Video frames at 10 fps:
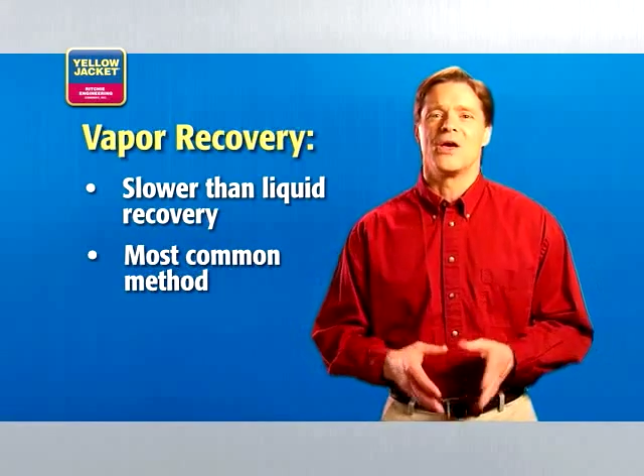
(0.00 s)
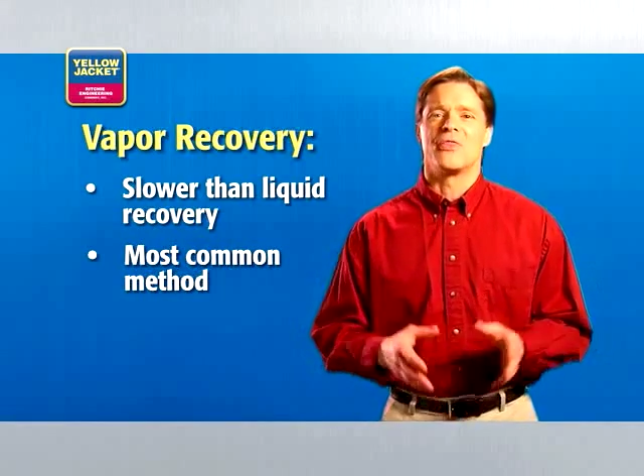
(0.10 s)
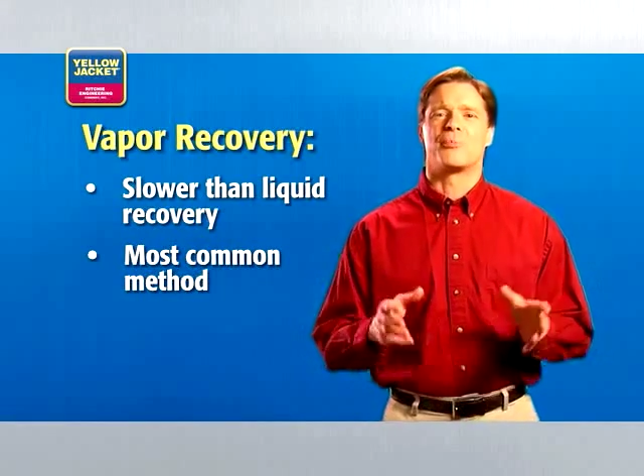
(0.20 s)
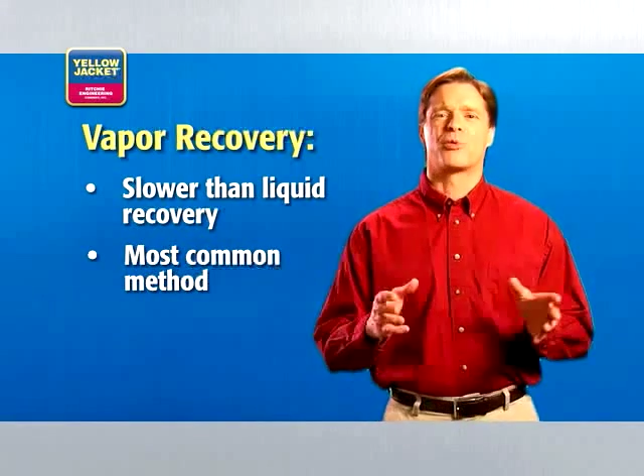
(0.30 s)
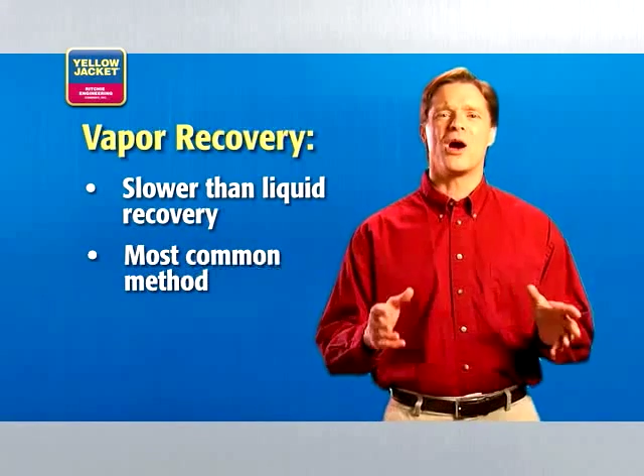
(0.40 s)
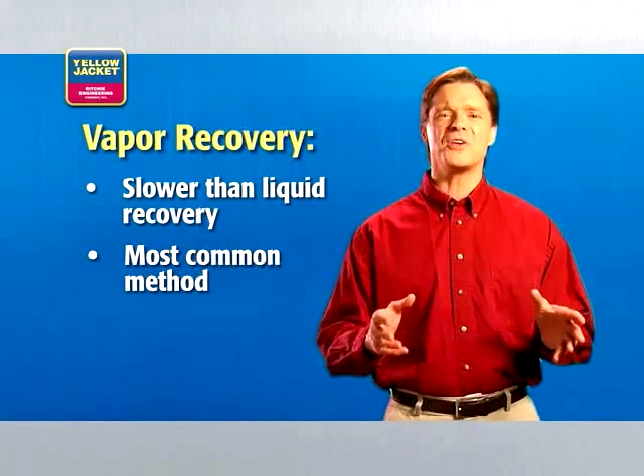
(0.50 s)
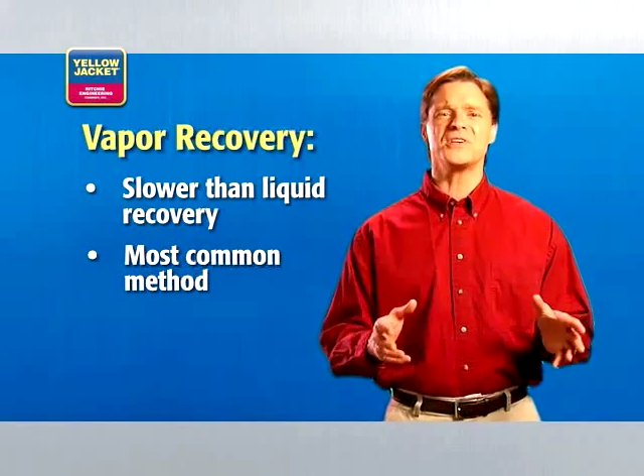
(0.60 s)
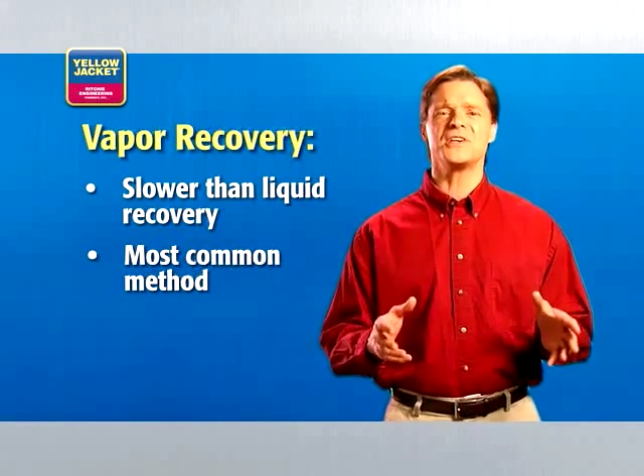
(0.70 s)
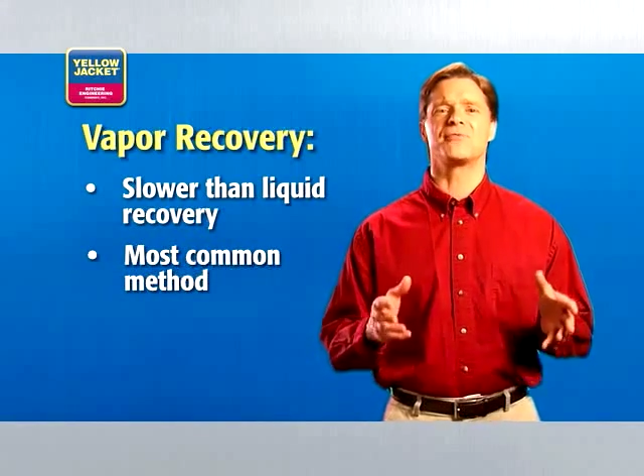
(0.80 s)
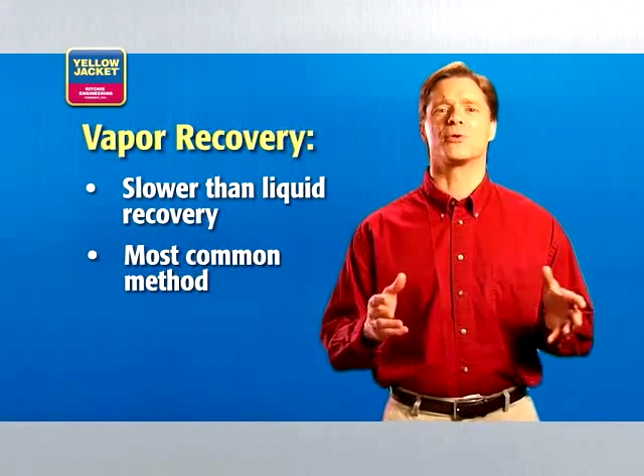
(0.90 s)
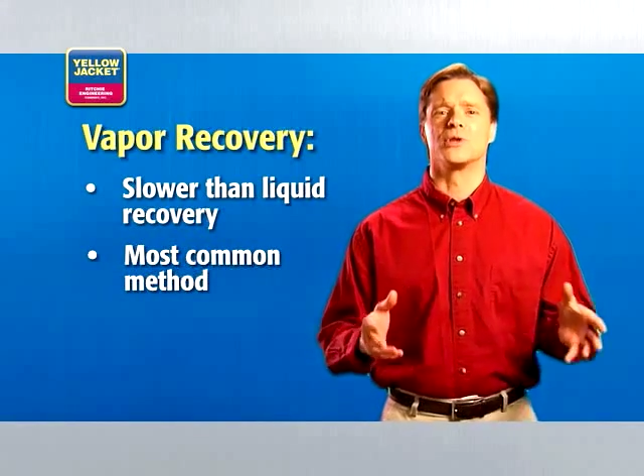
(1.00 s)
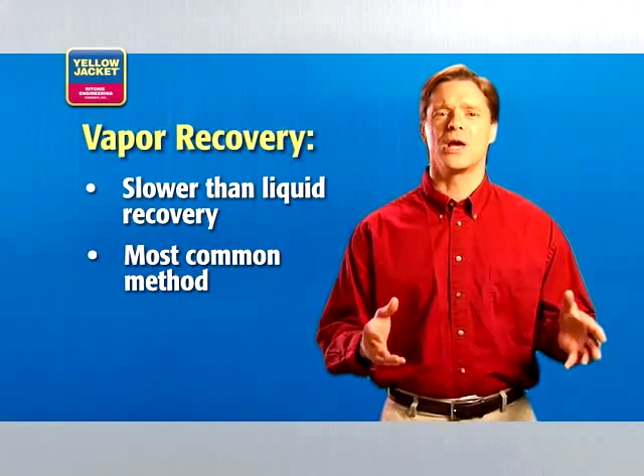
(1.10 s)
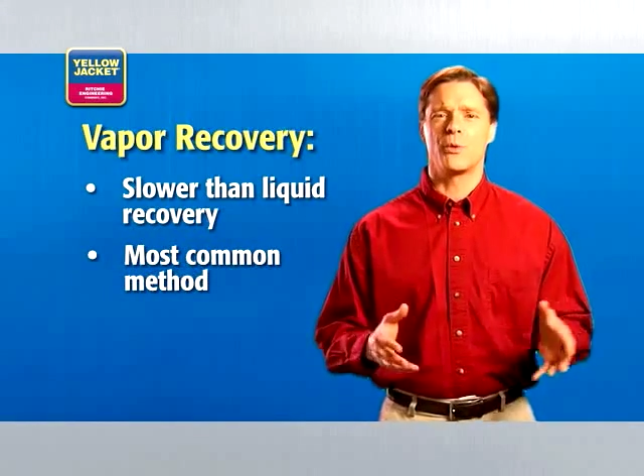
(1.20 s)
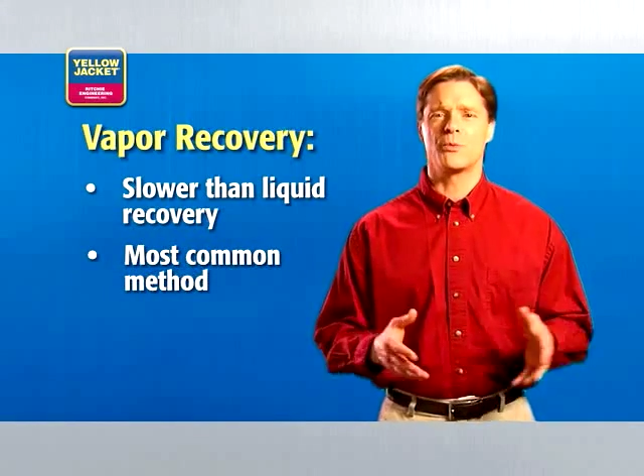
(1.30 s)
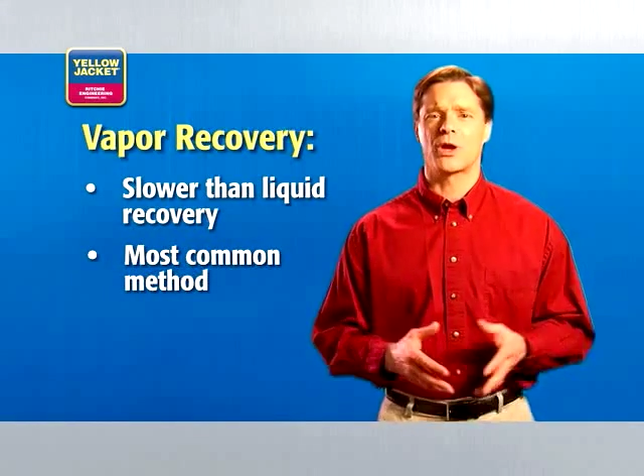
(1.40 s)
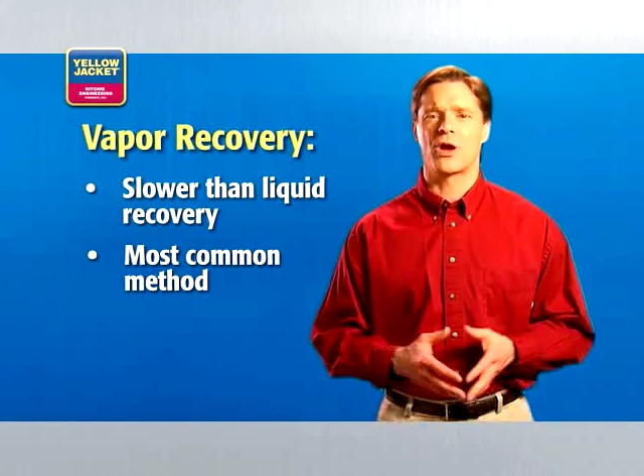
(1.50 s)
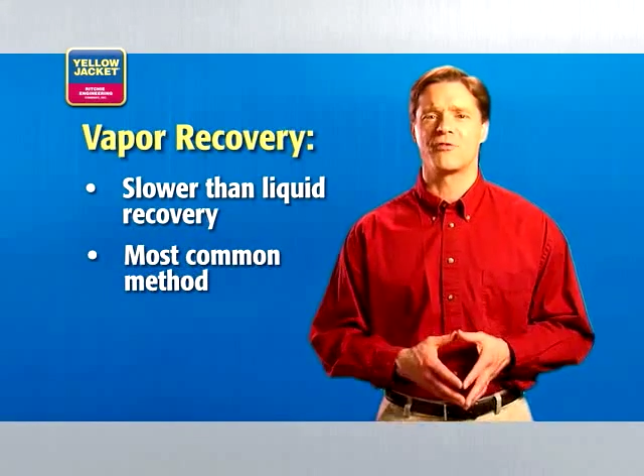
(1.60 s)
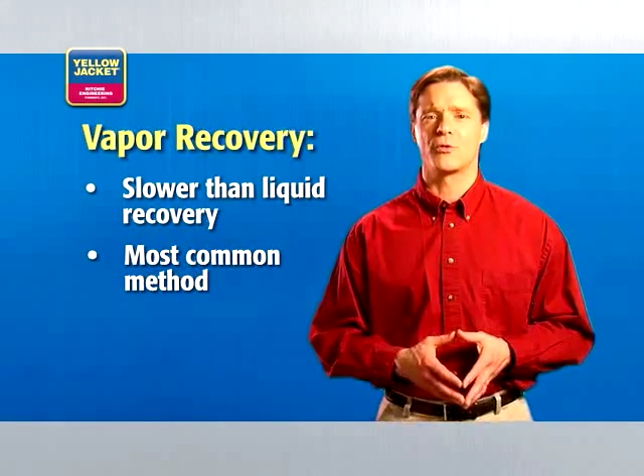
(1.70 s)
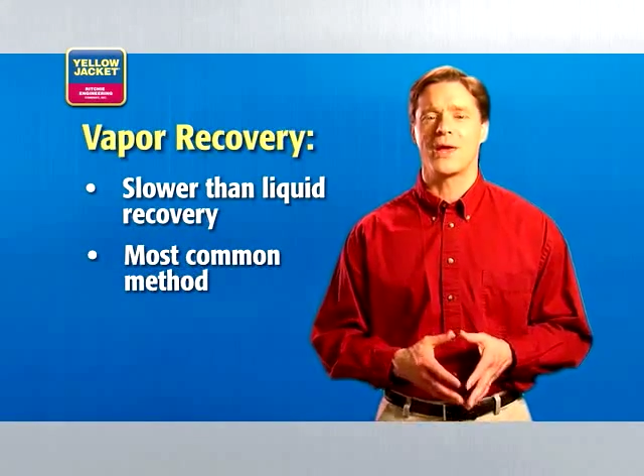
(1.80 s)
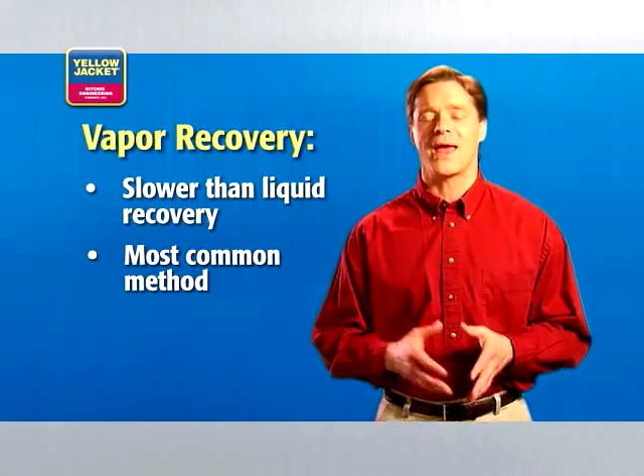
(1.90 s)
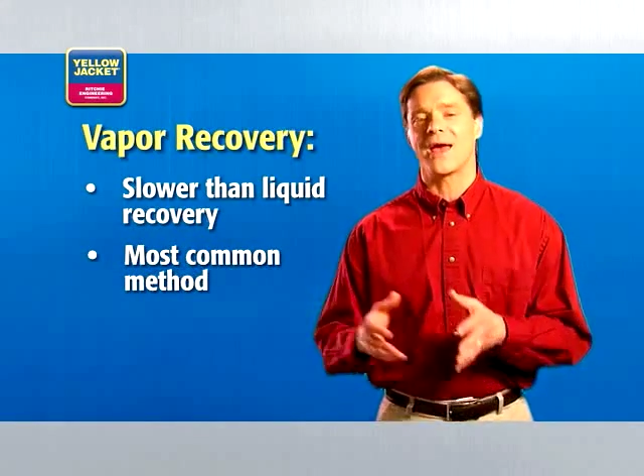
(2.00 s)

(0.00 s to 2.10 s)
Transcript: The process for liquid recovery